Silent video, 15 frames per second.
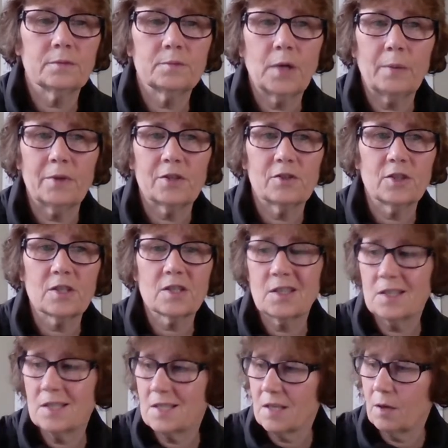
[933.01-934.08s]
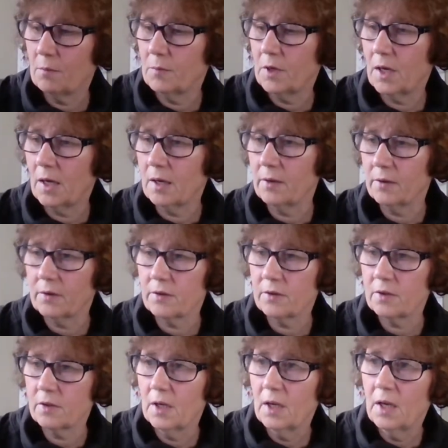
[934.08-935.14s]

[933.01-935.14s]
probably 60 something dollars.